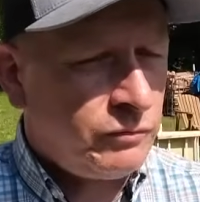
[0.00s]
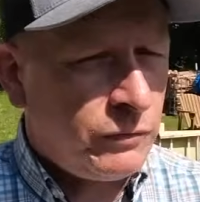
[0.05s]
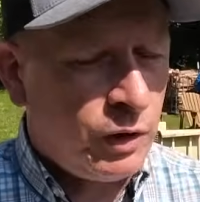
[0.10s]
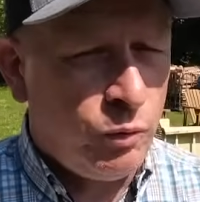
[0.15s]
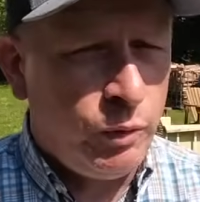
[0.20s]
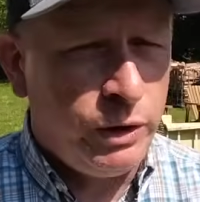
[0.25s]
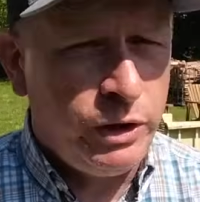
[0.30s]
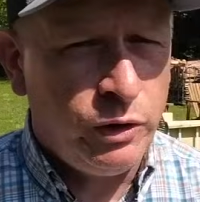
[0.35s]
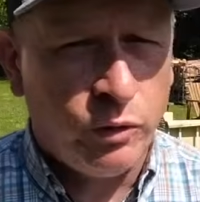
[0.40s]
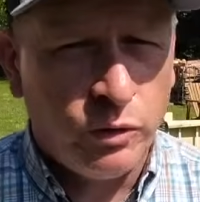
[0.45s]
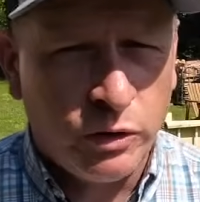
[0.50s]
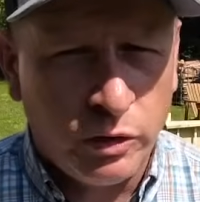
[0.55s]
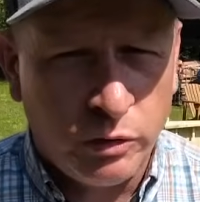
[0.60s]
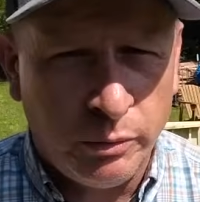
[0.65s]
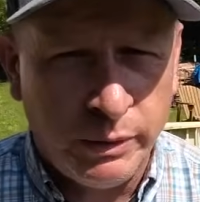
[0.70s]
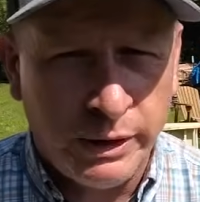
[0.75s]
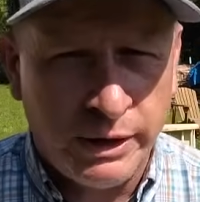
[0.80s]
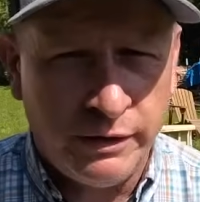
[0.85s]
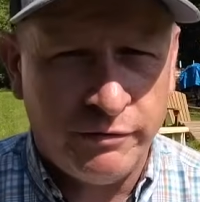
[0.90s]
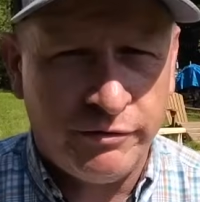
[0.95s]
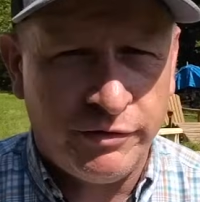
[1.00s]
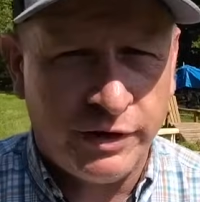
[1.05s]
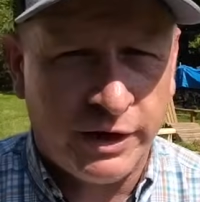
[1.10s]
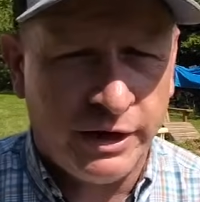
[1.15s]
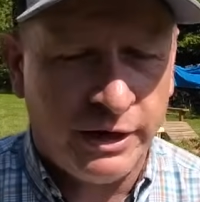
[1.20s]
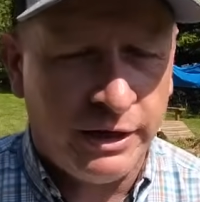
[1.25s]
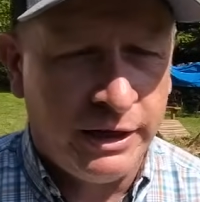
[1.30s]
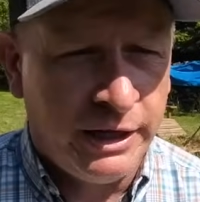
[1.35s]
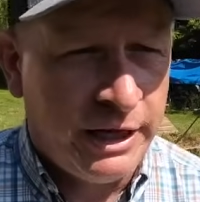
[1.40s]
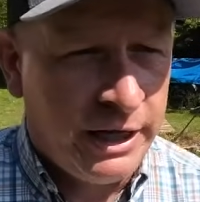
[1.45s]
We do a little bit
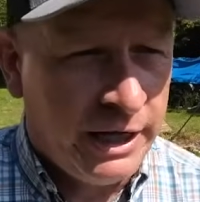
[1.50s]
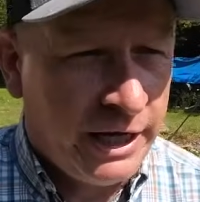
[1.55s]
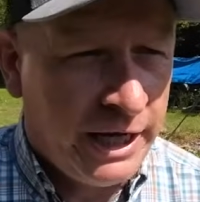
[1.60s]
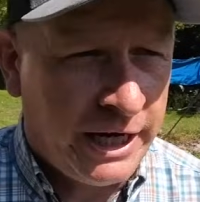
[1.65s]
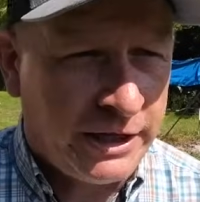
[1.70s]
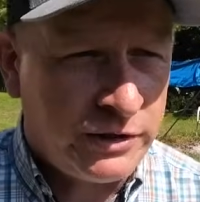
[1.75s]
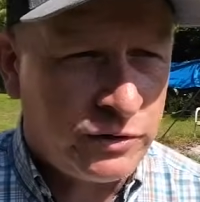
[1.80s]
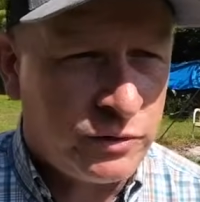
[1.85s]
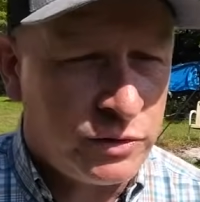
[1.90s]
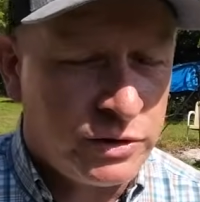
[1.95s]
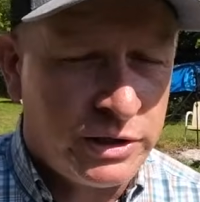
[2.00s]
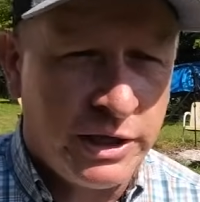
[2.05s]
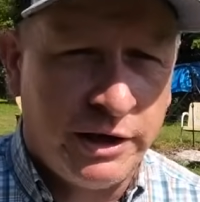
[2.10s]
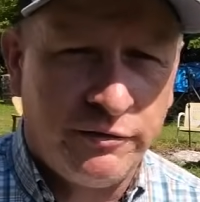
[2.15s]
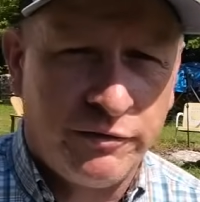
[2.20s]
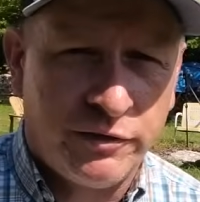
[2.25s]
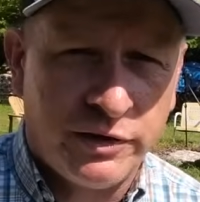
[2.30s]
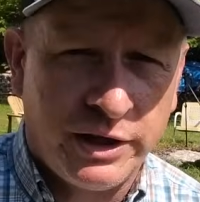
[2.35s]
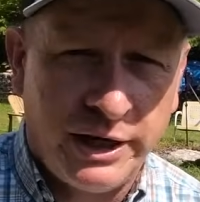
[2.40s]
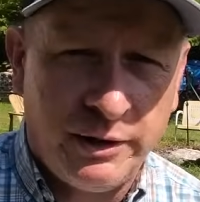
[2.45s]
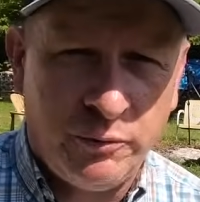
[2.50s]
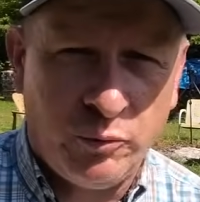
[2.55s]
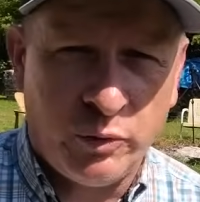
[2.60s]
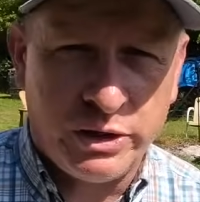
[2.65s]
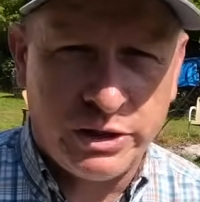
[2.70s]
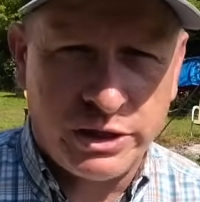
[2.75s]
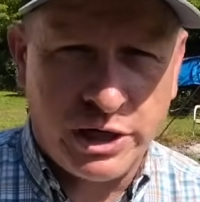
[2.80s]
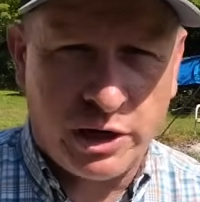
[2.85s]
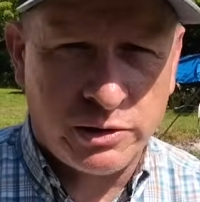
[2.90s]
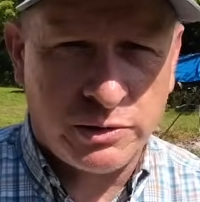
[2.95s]
of extra stuff for them. We
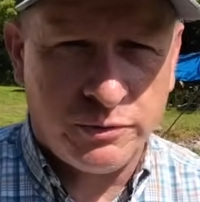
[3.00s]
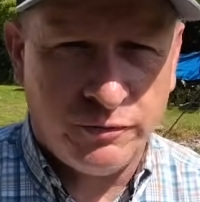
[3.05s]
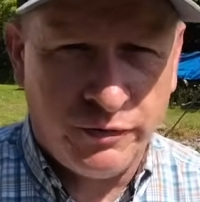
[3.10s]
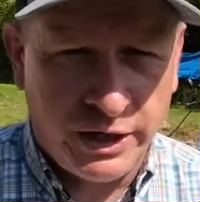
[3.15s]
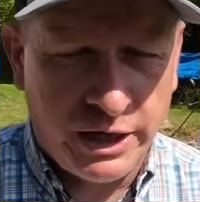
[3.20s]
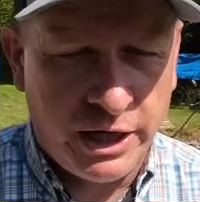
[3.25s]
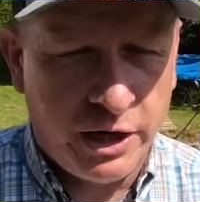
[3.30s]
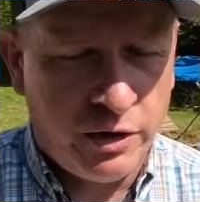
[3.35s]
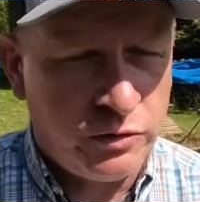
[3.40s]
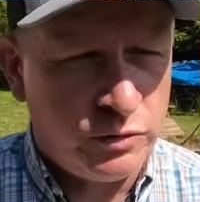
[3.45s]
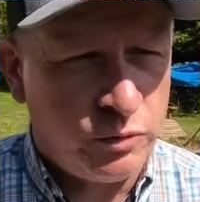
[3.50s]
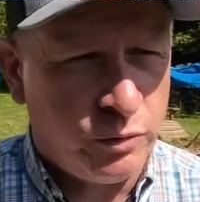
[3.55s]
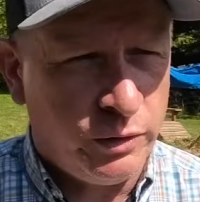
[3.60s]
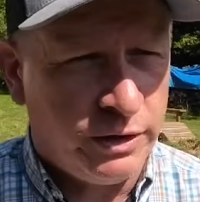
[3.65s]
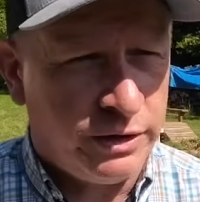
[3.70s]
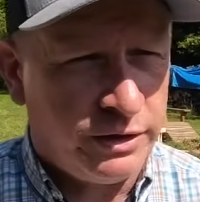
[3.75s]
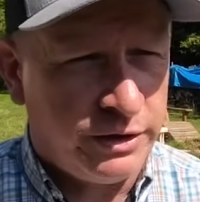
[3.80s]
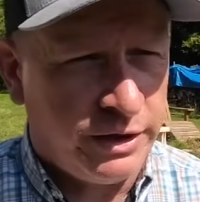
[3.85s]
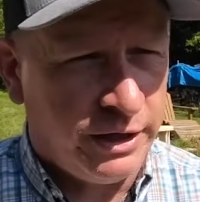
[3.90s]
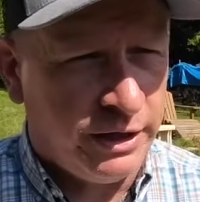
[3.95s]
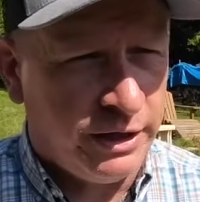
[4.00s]
share some videos with